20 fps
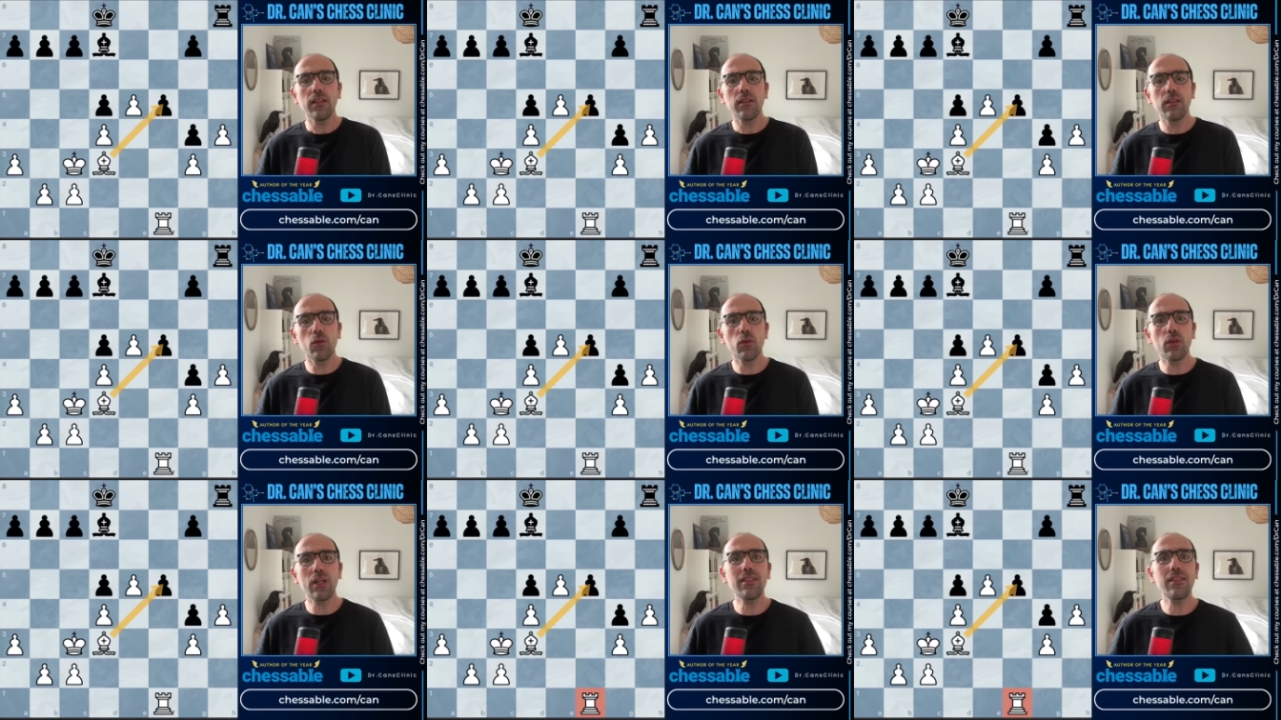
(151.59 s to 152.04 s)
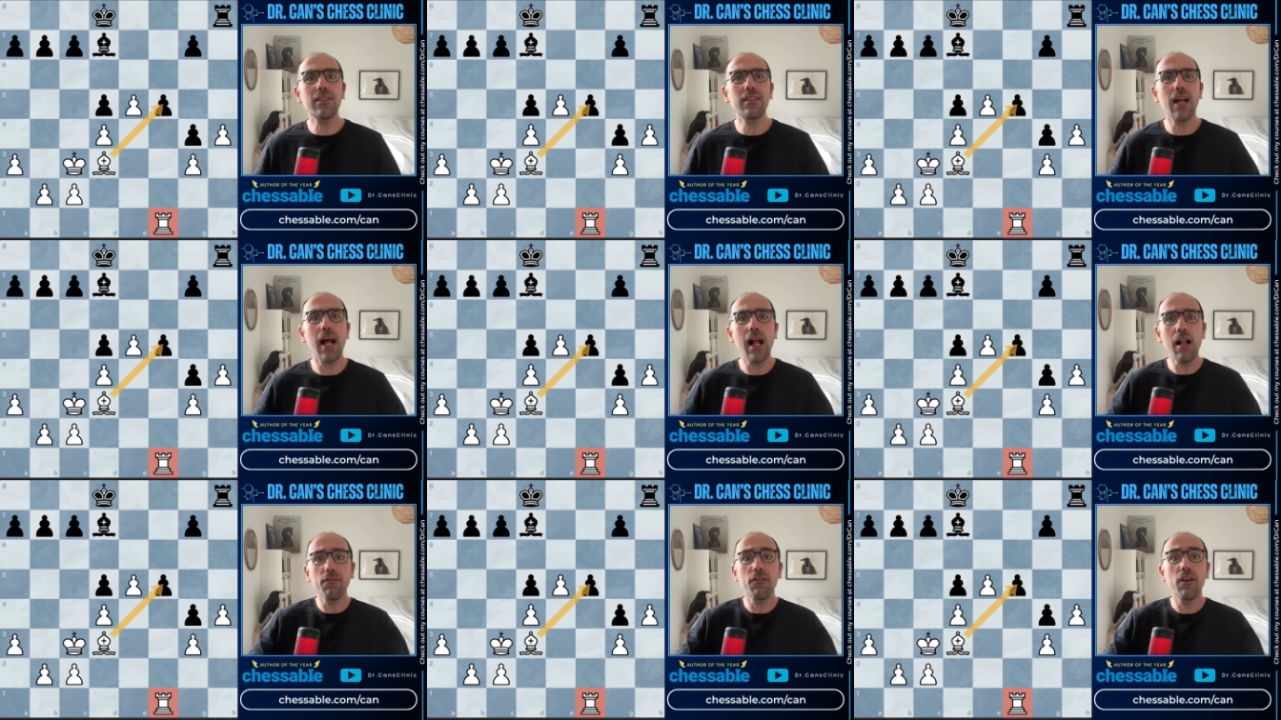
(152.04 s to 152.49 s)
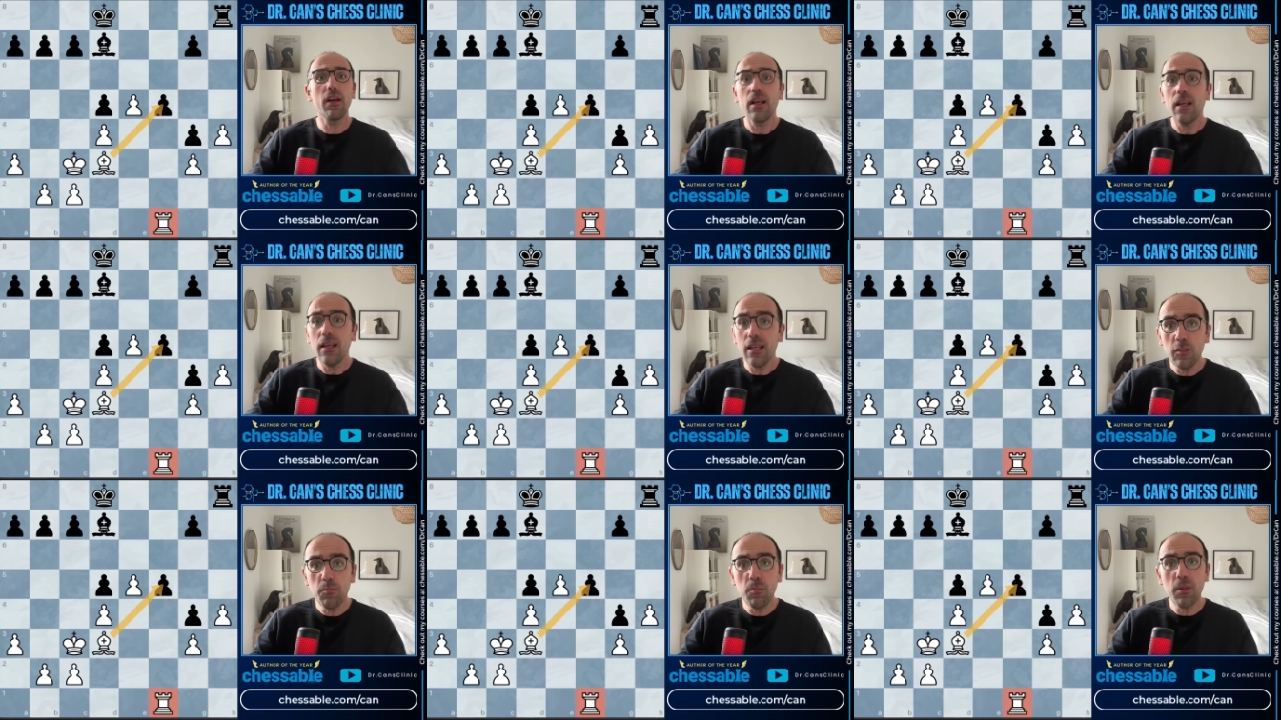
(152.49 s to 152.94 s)
the rook itself
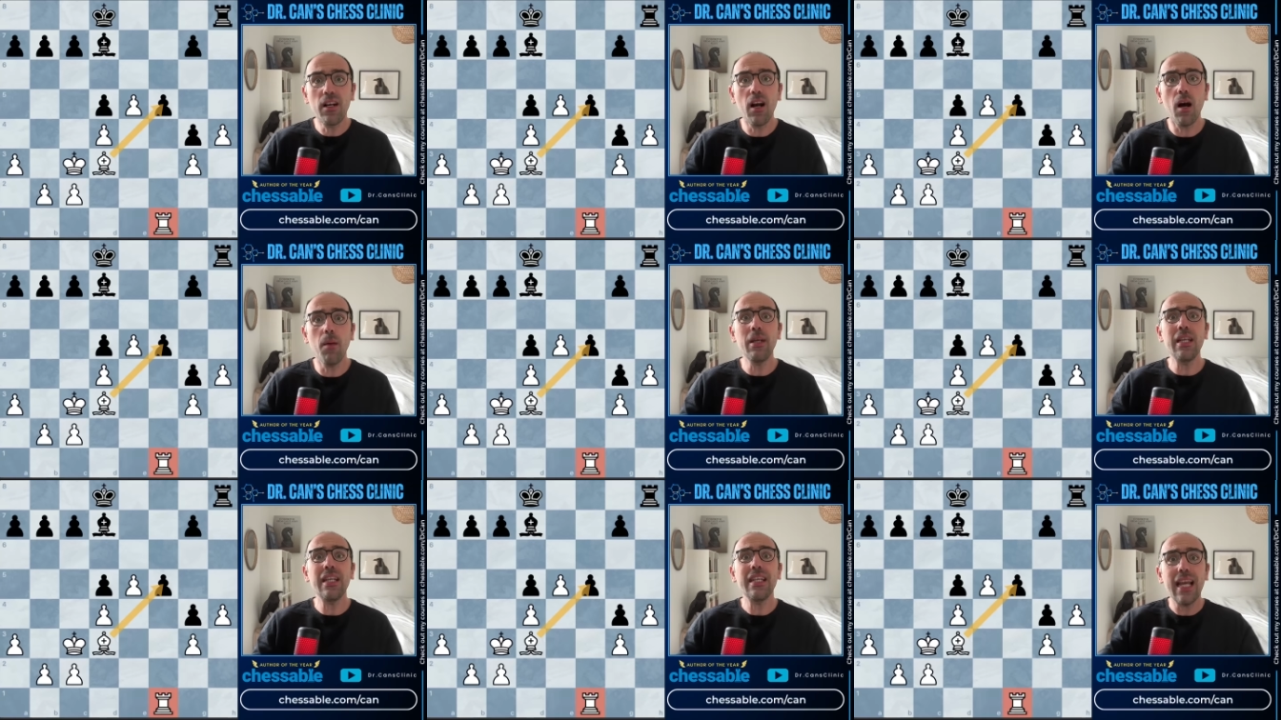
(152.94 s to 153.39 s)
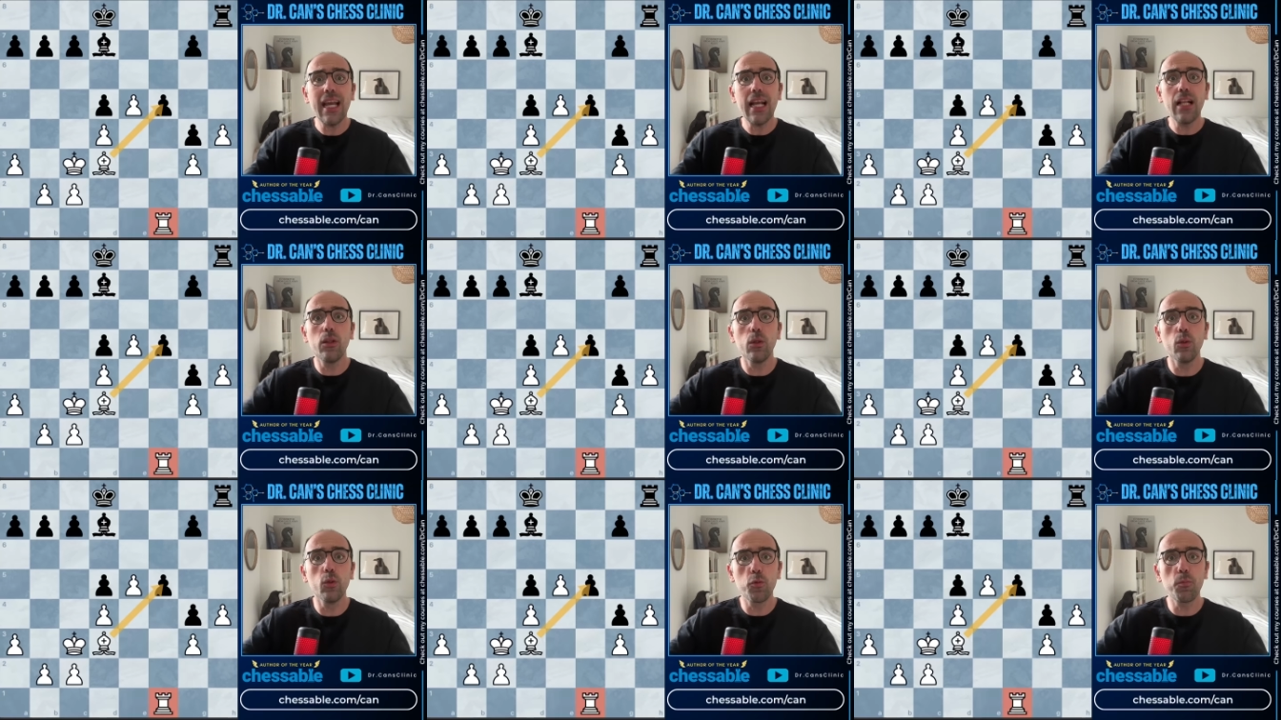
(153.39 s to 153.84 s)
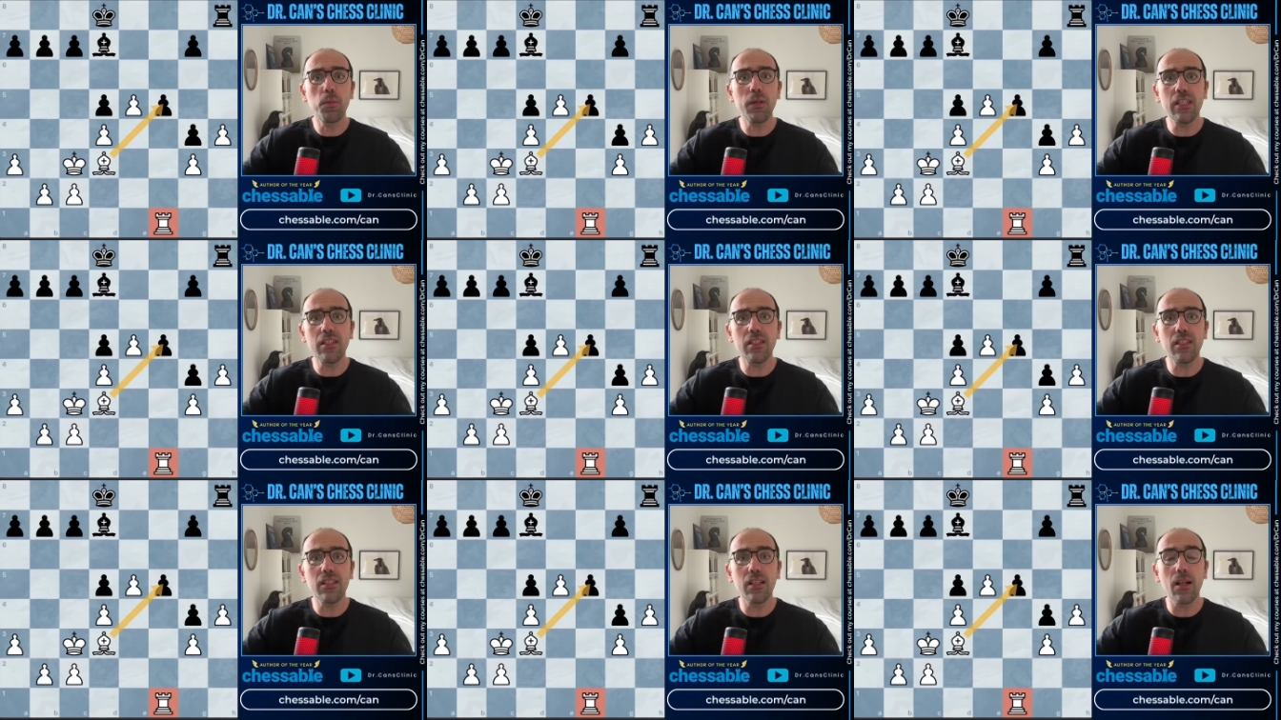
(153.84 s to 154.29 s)
is becoming a loose
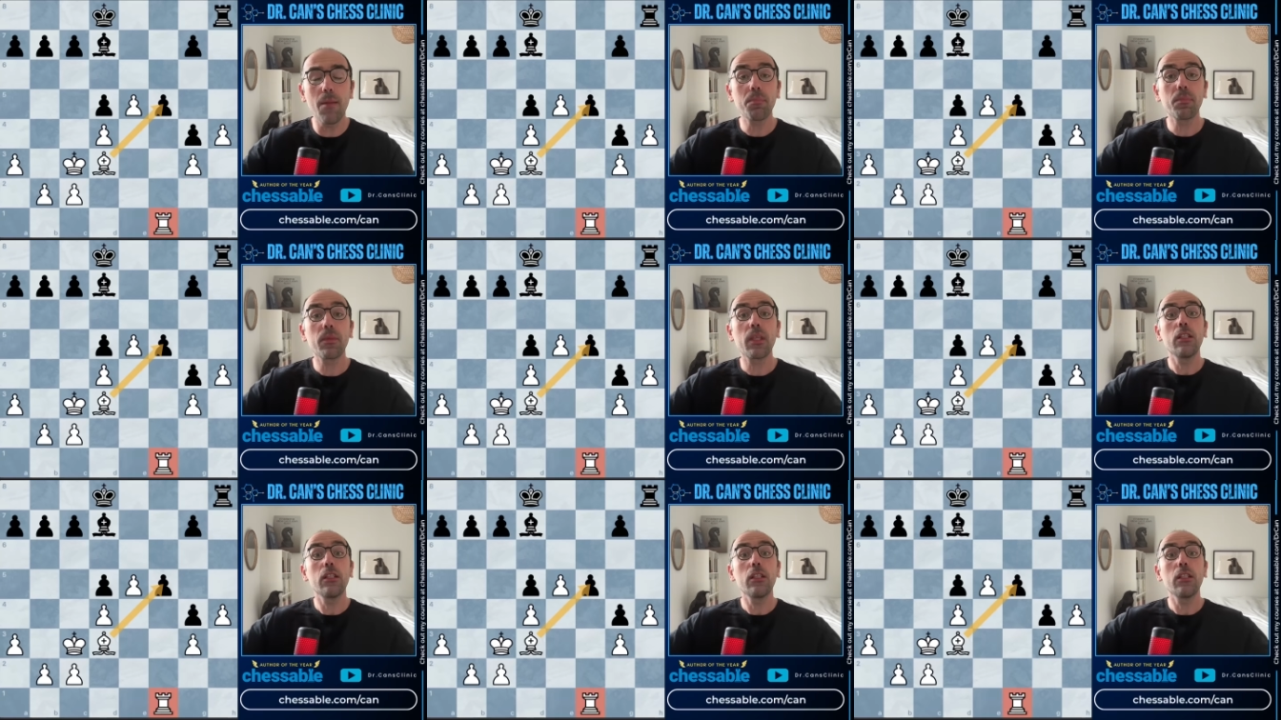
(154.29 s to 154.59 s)
piece.